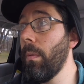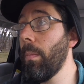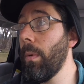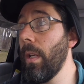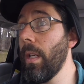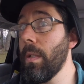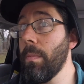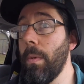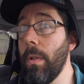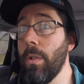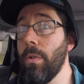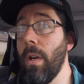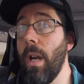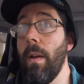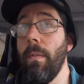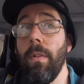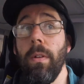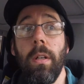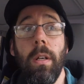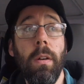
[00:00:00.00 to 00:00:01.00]
place, but
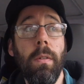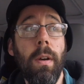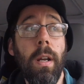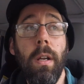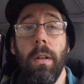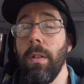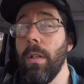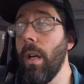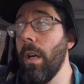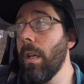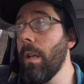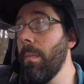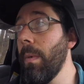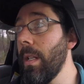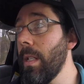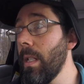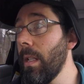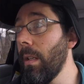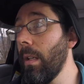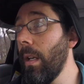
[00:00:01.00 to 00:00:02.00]
traveling around
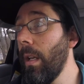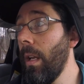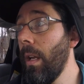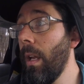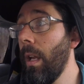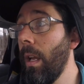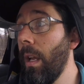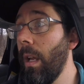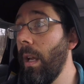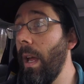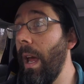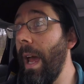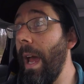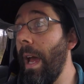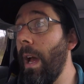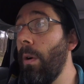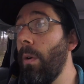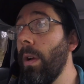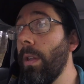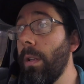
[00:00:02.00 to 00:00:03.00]
documenting
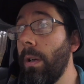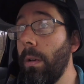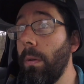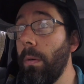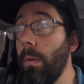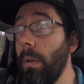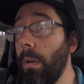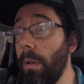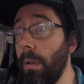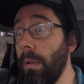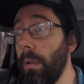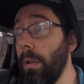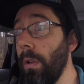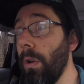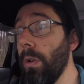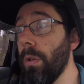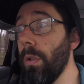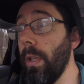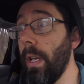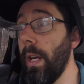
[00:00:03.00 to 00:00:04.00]
how other
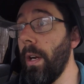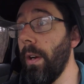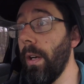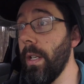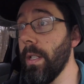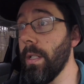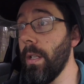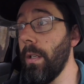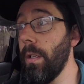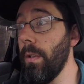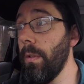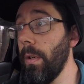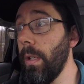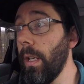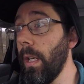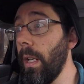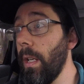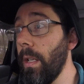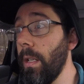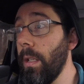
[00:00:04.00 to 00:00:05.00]
local areas are doing
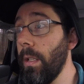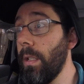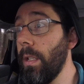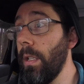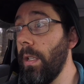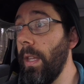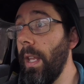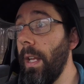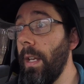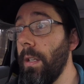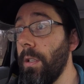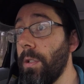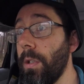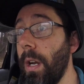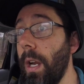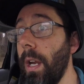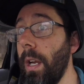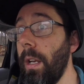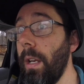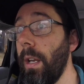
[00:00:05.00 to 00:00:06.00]
it, to then
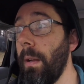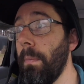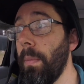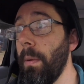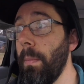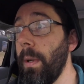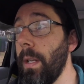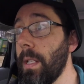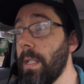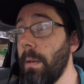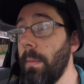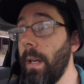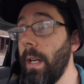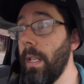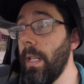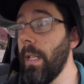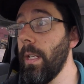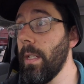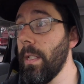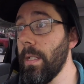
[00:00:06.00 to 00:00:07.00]
try and implement some
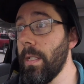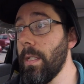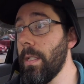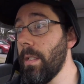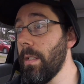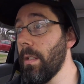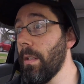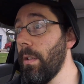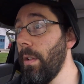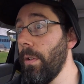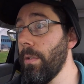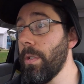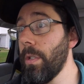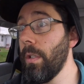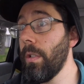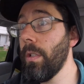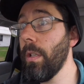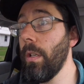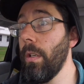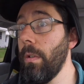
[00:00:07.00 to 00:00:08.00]
ideas closer
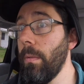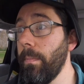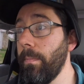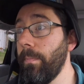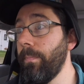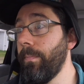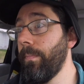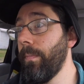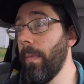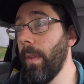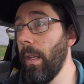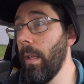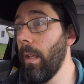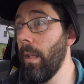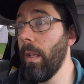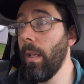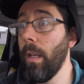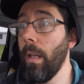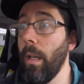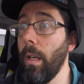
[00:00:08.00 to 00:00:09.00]
to
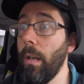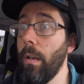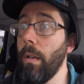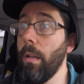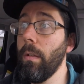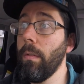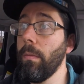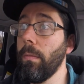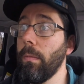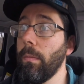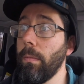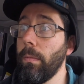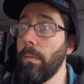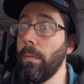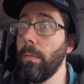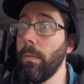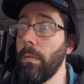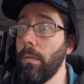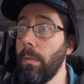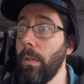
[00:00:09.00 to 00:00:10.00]
home. I don't know.
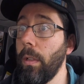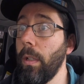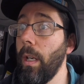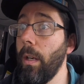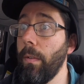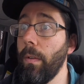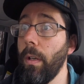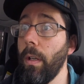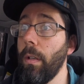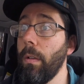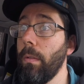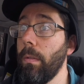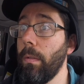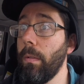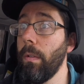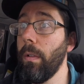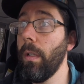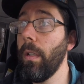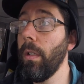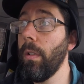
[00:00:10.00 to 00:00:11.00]
You never know.
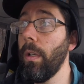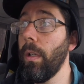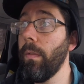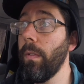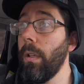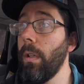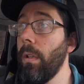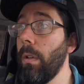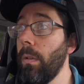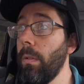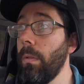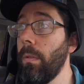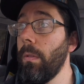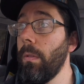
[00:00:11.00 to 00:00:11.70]
You don't even know.